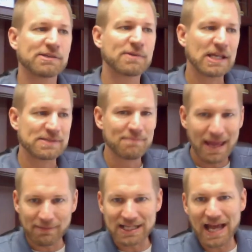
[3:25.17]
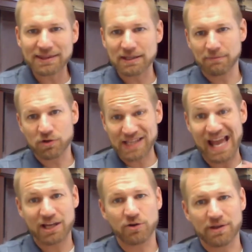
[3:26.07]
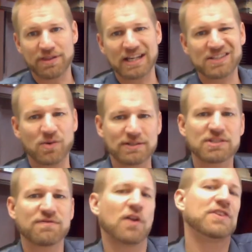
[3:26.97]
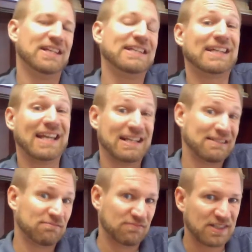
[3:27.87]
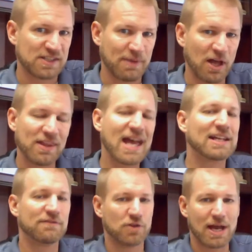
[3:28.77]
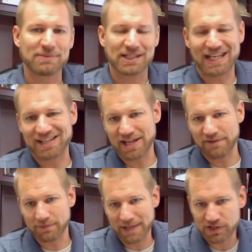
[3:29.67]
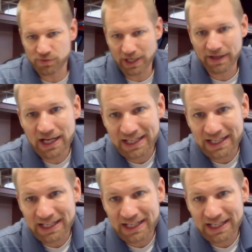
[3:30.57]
is maybe not the most accurate thing. So I just felt the need to kind of dispel that, if you happen to catch that from last week.